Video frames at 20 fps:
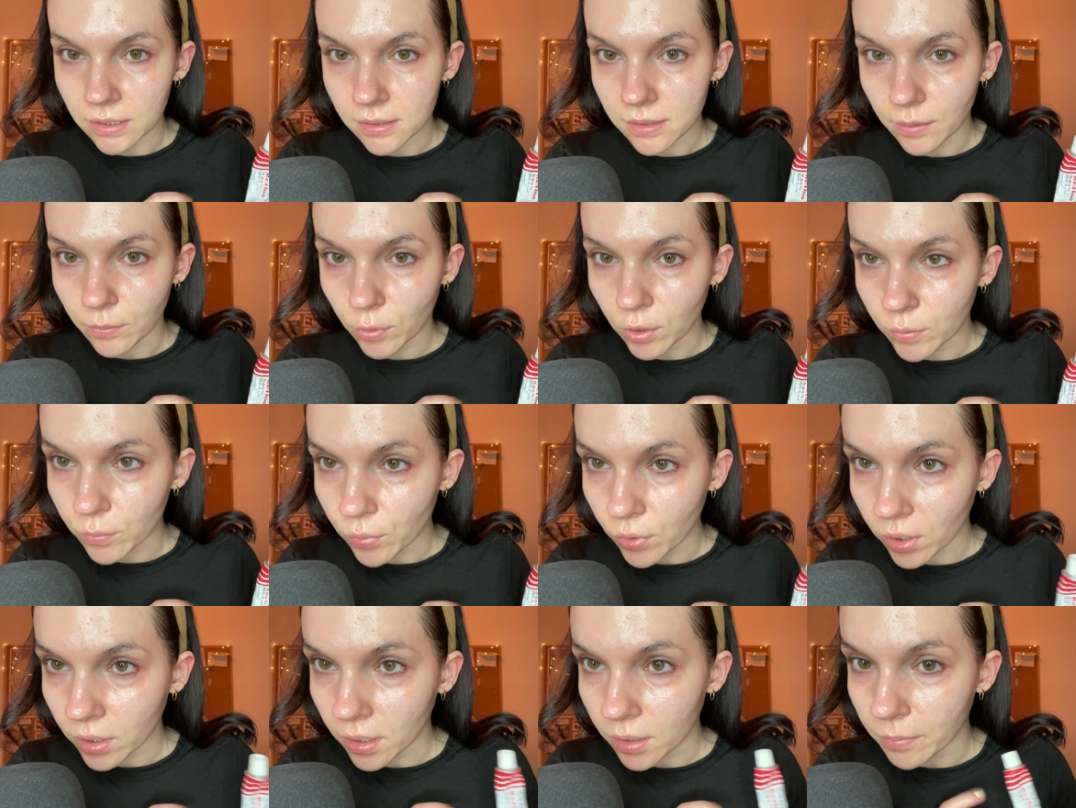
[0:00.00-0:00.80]
Someone
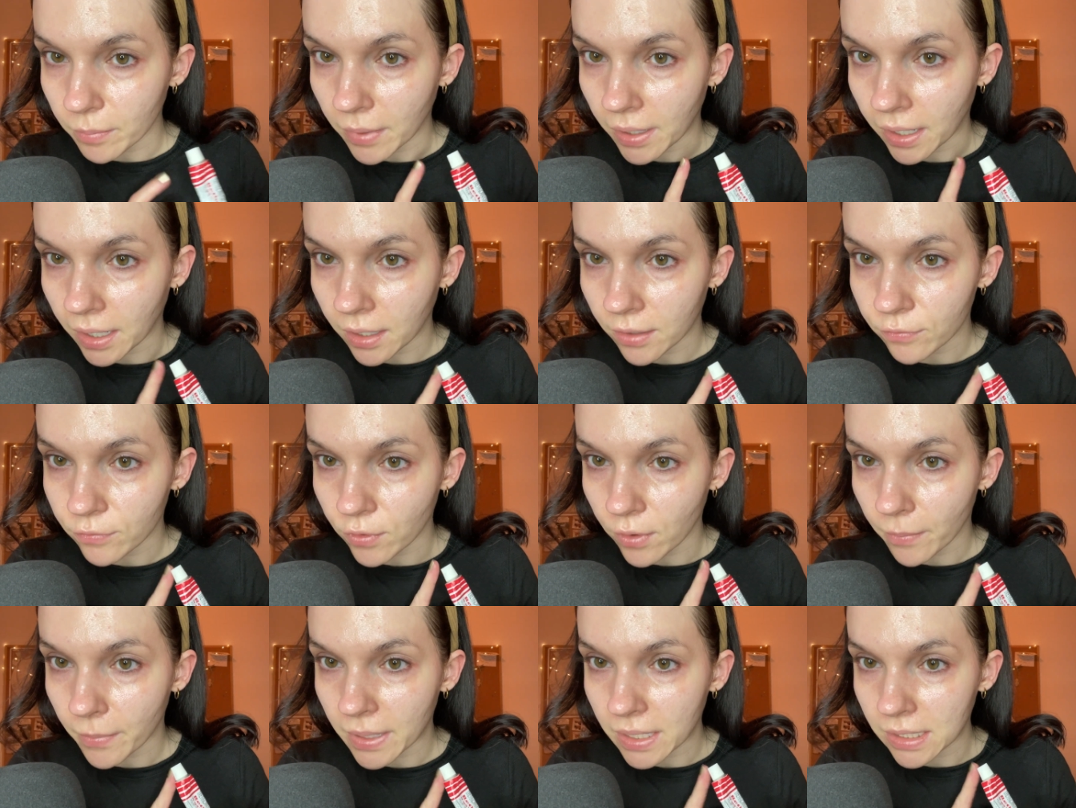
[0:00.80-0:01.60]
brought it back
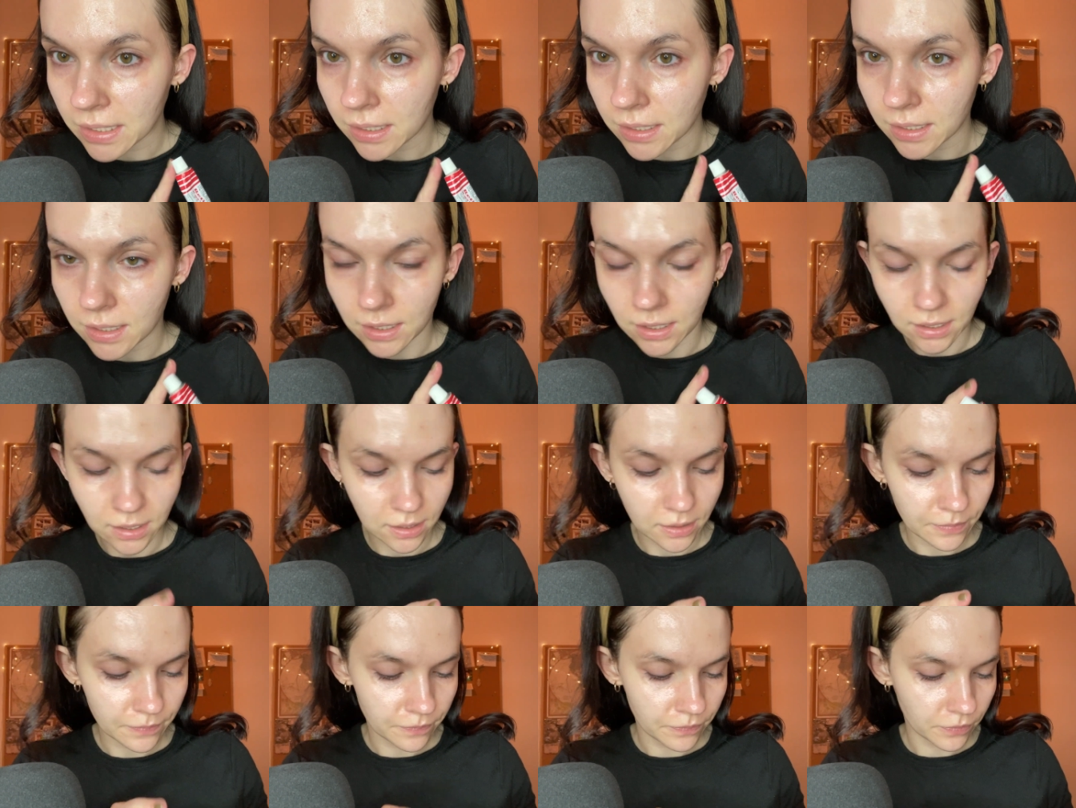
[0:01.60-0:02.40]
from India,
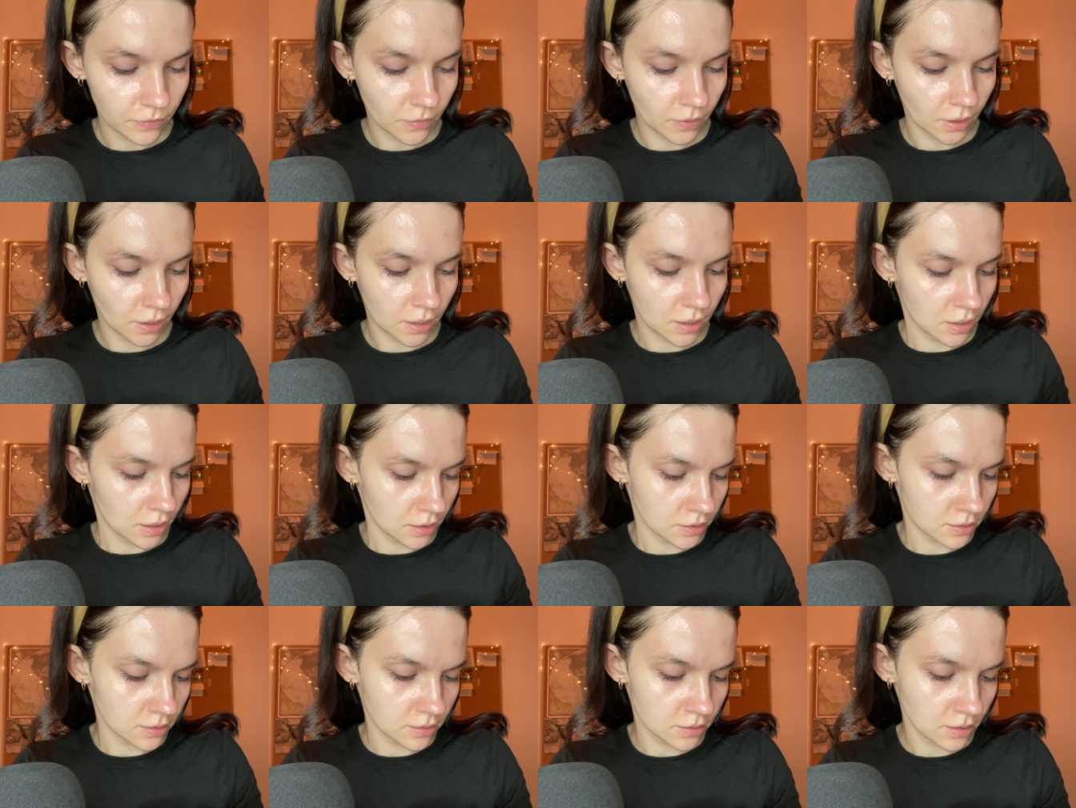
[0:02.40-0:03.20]
and
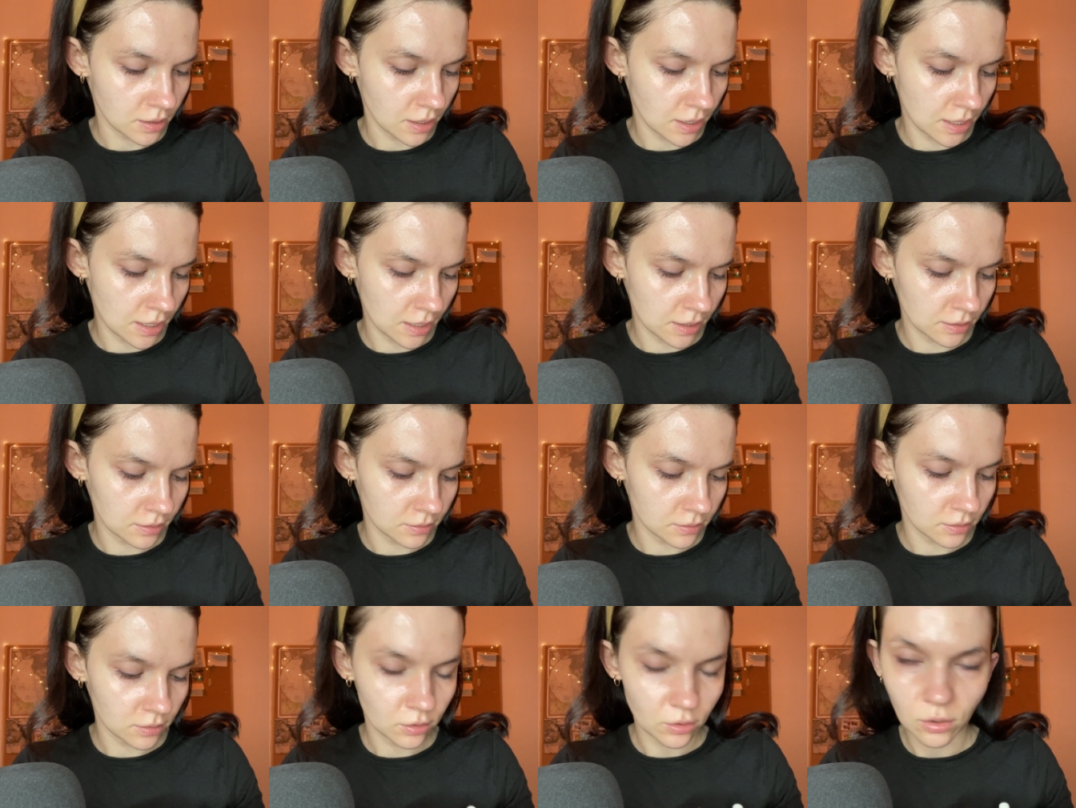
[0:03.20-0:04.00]
it's
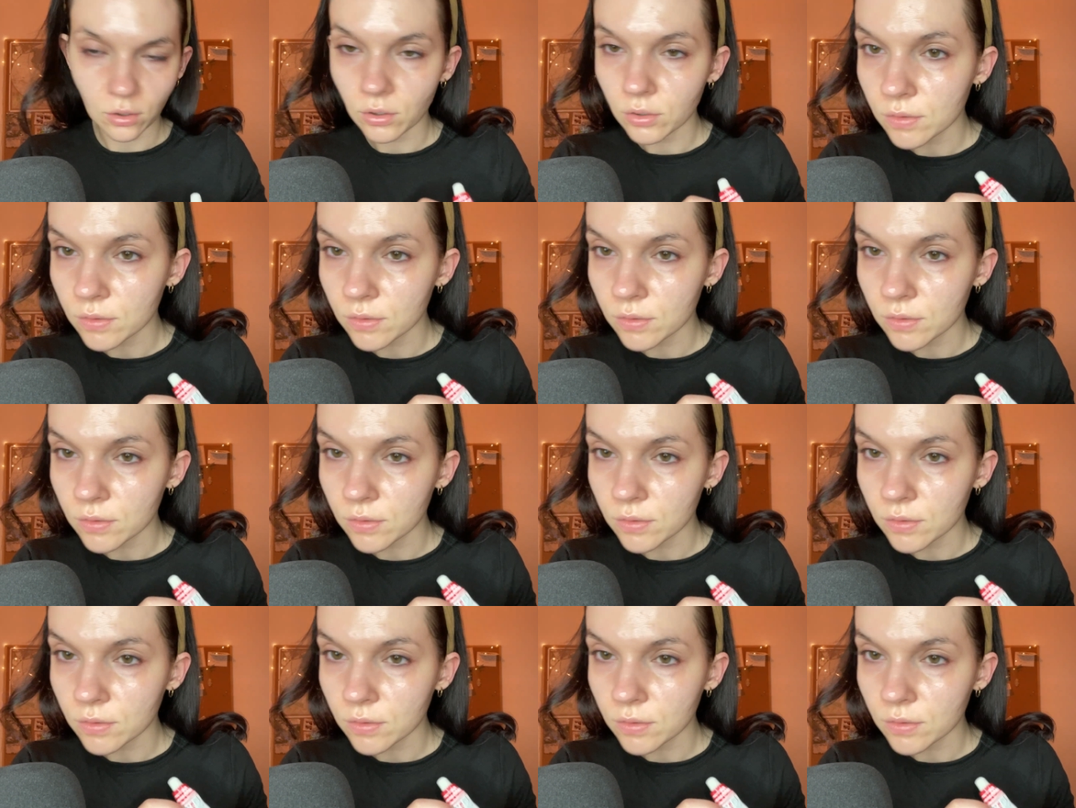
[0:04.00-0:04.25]
Retin-A